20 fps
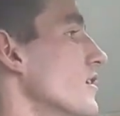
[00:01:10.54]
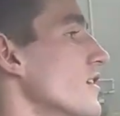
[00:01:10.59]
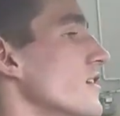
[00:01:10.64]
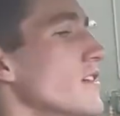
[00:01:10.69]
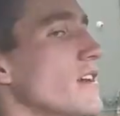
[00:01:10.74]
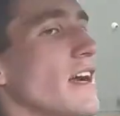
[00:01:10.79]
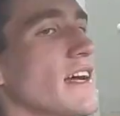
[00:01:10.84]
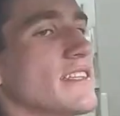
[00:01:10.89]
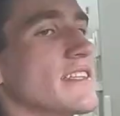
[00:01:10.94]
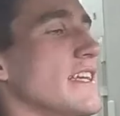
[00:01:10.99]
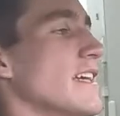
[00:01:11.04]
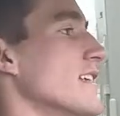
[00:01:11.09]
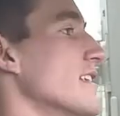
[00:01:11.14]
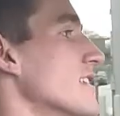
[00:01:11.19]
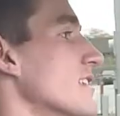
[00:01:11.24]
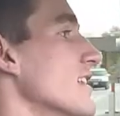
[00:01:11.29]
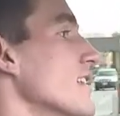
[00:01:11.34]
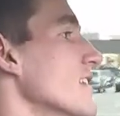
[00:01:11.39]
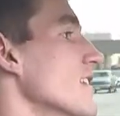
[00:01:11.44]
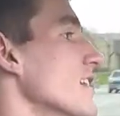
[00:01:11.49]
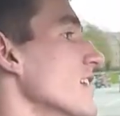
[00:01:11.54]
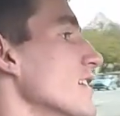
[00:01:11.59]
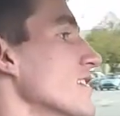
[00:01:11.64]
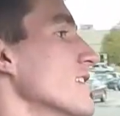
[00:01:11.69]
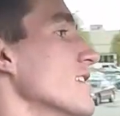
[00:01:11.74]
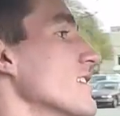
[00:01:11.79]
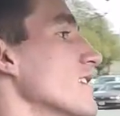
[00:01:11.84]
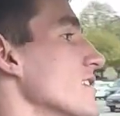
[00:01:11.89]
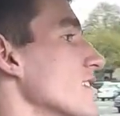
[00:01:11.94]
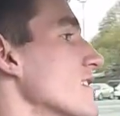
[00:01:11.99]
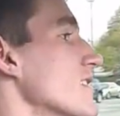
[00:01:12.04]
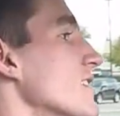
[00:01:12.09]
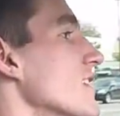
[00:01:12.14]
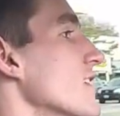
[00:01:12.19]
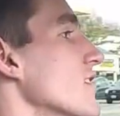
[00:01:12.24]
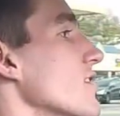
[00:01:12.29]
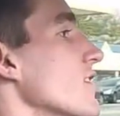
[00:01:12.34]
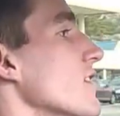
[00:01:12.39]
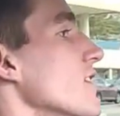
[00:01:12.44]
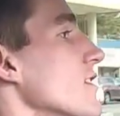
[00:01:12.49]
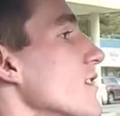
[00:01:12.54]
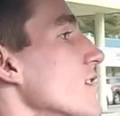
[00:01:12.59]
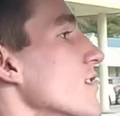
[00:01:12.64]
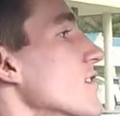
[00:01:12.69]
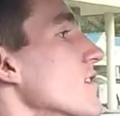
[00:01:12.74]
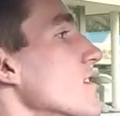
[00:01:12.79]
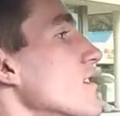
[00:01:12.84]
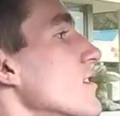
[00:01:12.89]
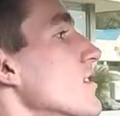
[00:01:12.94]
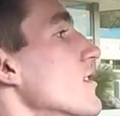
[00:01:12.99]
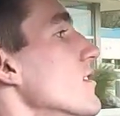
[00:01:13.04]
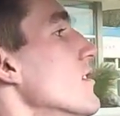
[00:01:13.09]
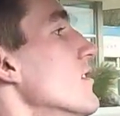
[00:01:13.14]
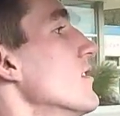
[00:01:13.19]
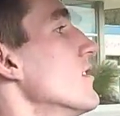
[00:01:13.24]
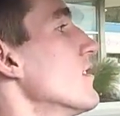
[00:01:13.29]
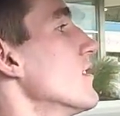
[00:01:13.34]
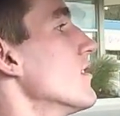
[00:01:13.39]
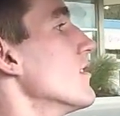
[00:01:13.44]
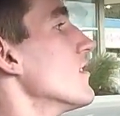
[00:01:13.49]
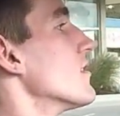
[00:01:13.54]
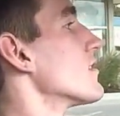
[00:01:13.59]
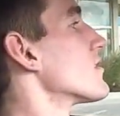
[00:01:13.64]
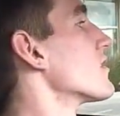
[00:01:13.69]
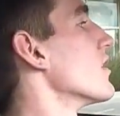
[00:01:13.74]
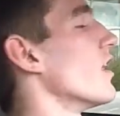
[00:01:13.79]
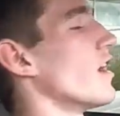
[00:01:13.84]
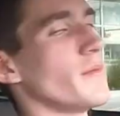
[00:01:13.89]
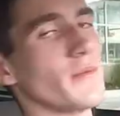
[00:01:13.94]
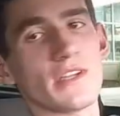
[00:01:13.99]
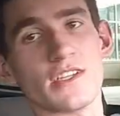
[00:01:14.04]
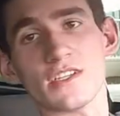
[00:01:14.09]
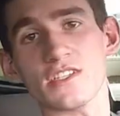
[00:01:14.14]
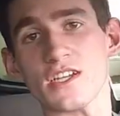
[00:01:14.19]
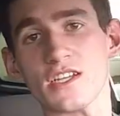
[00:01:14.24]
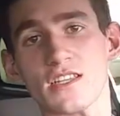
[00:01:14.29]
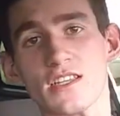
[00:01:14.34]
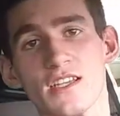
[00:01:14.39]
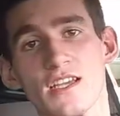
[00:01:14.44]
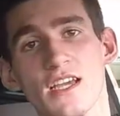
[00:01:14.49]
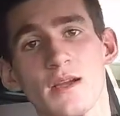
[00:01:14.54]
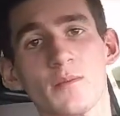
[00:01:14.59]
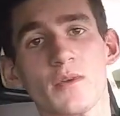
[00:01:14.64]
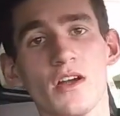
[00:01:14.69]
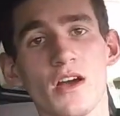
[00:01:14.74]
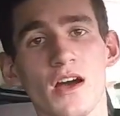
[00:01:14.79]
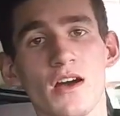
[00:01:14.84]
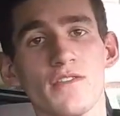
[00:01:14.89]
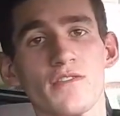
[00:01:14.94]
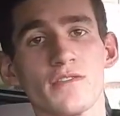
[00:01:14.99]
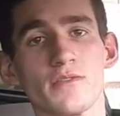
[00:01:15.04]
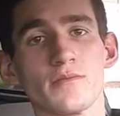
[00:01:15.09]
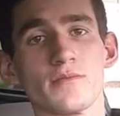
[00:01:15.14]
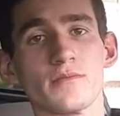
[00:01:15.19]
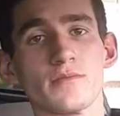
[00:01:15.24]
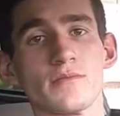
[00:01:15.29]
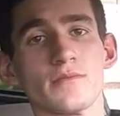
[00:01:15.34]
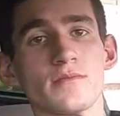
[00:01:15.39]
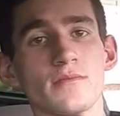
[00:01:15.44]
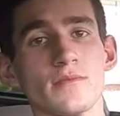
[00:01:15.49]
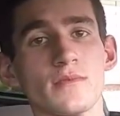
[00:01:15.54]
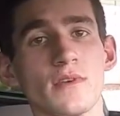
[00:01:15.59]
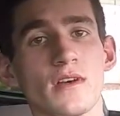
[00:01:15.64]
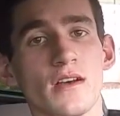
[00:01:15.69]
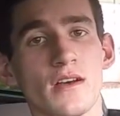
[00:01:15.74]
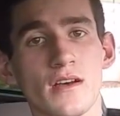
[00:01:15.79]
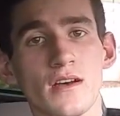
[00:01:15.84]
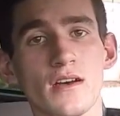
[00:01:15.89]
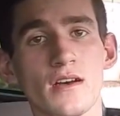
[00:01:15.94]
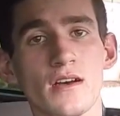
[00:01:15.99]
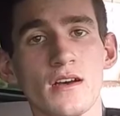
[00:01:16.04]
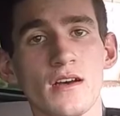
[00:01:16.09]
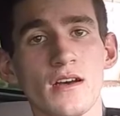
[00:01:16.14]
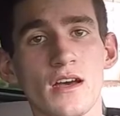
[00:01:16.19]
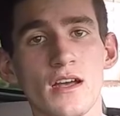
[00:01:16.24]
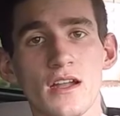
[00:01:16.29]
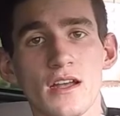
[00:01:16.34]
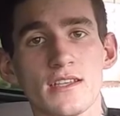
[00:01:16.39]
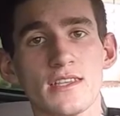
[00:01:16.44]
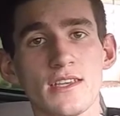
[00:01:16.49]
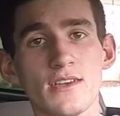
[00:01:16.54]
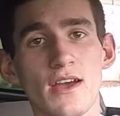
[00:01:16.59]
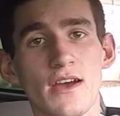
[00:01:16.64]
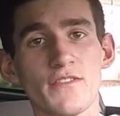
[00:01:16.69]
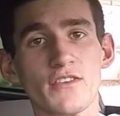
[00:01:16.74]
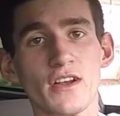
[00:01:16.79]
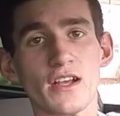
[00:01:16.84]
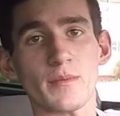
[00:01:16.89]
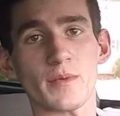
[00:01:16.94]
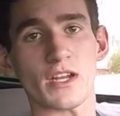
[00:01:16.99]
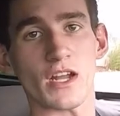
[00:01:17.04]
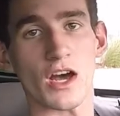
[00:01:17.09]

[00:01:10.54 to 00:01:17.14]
You guys can't see this. This is a secret. So I'm gonna shut the camera off. I'll see you after I get my